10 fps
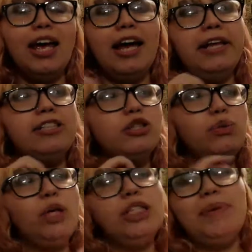And I just
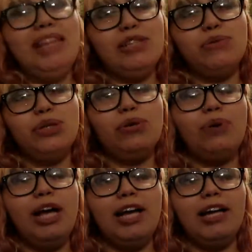wanted to make this real
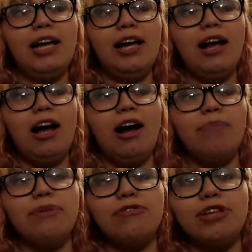quick
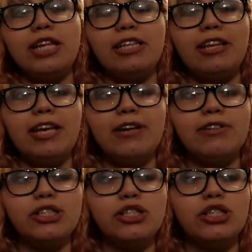before the end of the year
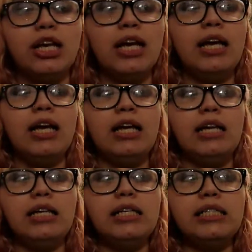just
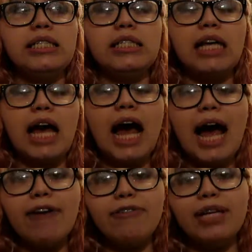because
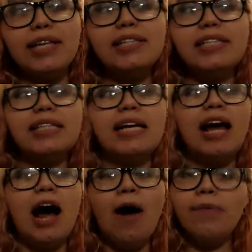I realized
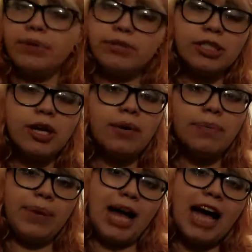there's
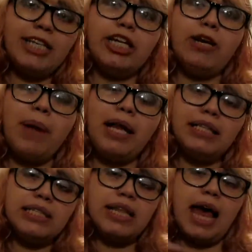some eyeshadow
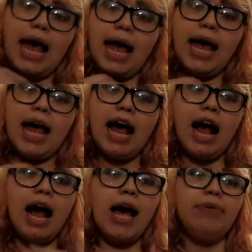palettes that
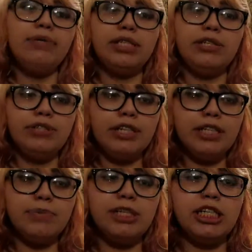I wasn't using
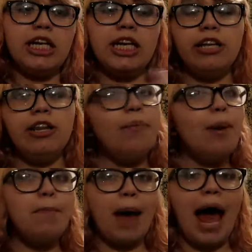as much, and none of them
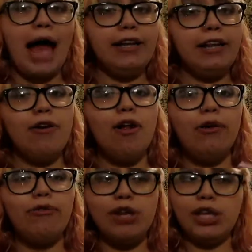are bad. They're all
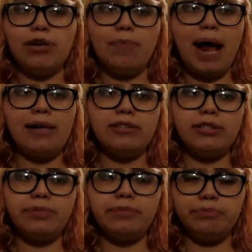really good palettes.